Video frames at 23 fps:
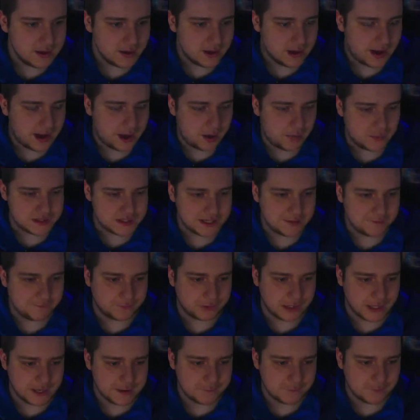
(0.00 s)
Once again, for
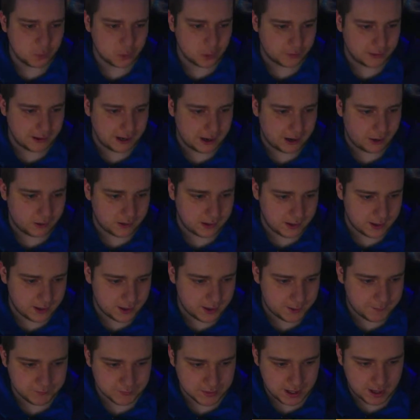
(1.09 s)
the Lake Worth
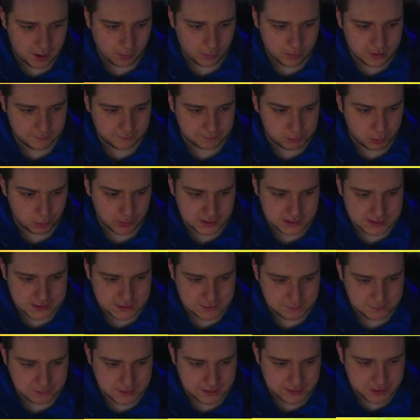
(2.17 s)
area, we have
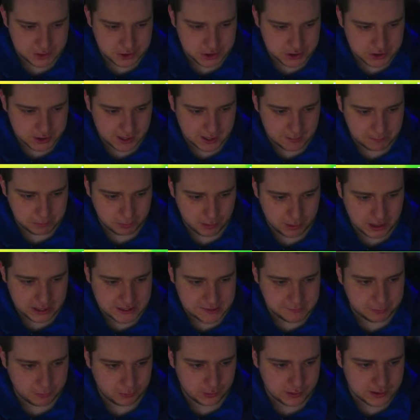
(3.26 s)
Boynton Beach,
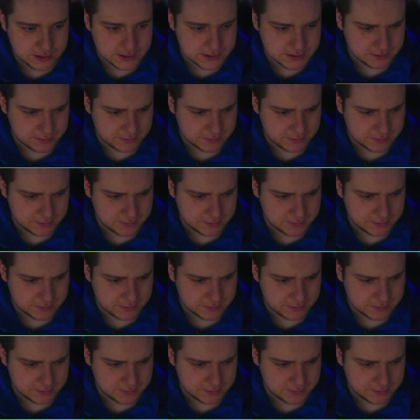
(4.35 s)
briny breezes,